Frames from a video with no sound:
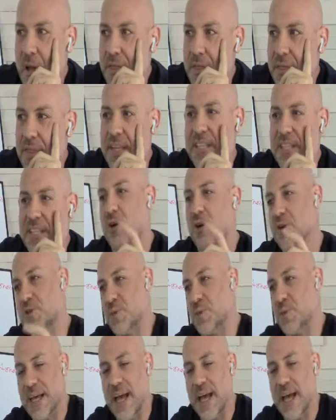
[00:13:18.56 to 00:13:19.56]
this goes
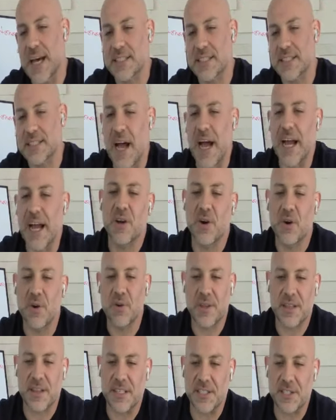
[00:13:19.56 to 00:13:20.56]
with that. I
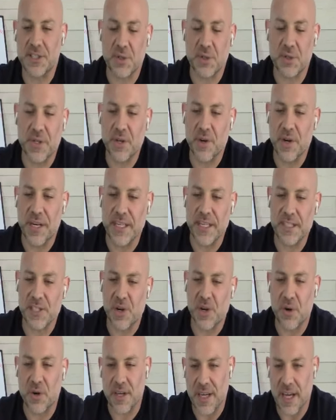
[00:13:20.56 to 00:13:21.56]
know that these two ingredients
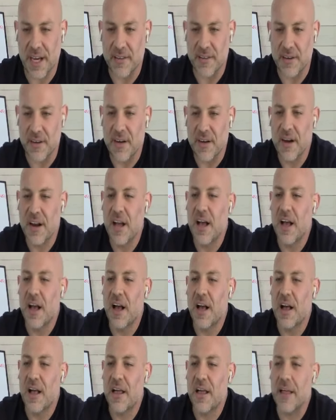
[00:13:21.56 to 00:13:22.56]
go together.
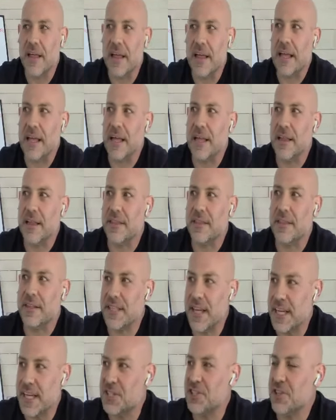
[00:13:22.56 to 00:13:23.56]
The
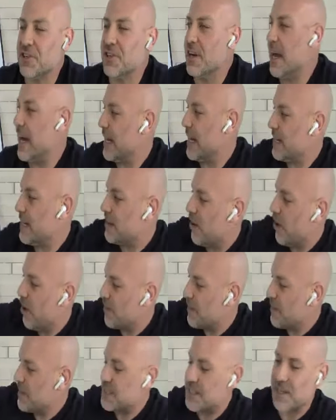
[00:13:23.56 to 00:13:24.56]
texture and all
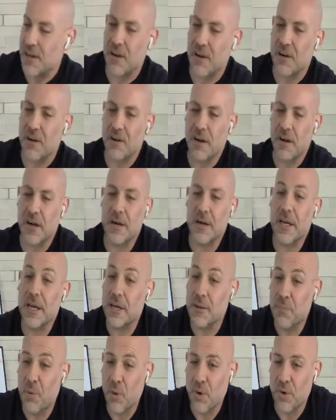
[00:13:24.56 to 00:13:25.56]
these are an
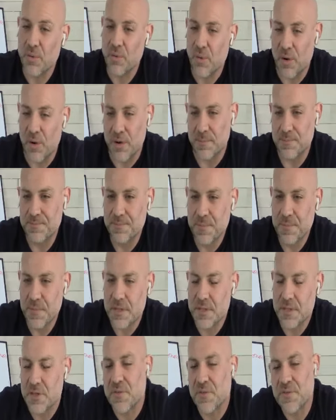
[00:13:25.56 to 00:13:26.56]
important role.
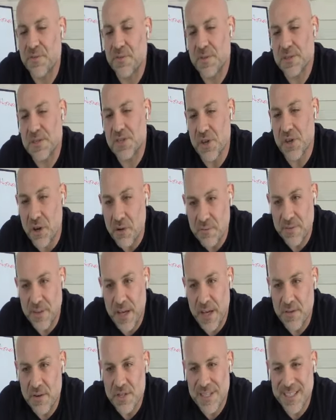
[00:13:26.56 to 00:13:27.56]
So salt
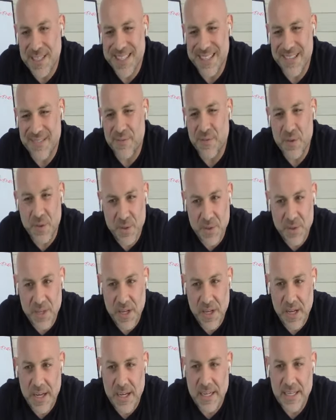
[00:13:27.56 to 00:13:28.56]
flavors in food
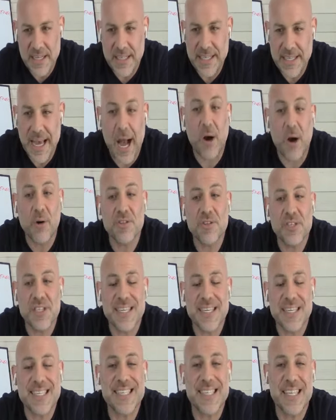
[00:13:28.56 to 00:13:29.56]
counters
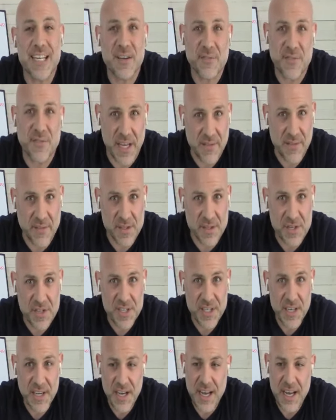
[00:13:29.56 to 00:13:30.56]
acidic
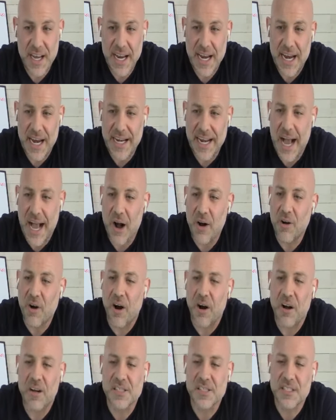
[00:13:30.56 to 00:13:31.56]
flavors in
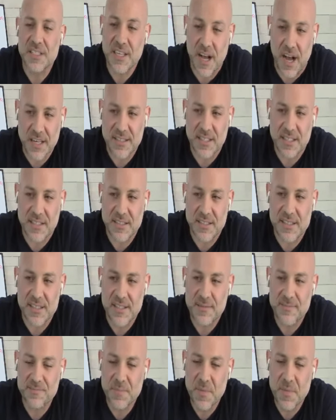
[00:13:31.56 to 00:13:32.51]
alcohols and cocktails.